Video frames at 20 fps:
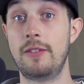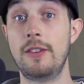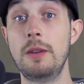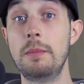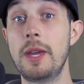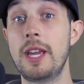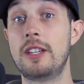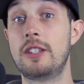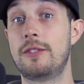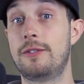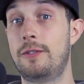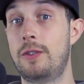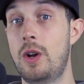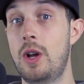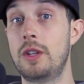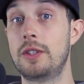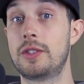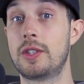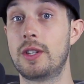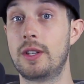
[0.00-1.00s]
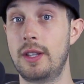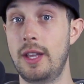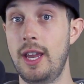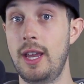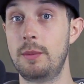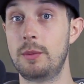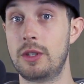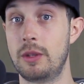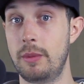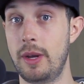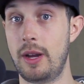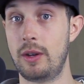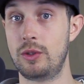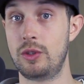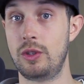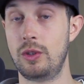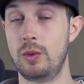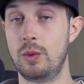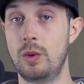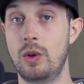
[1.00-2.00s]
If he makes false claims
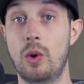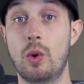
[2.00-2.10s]
about you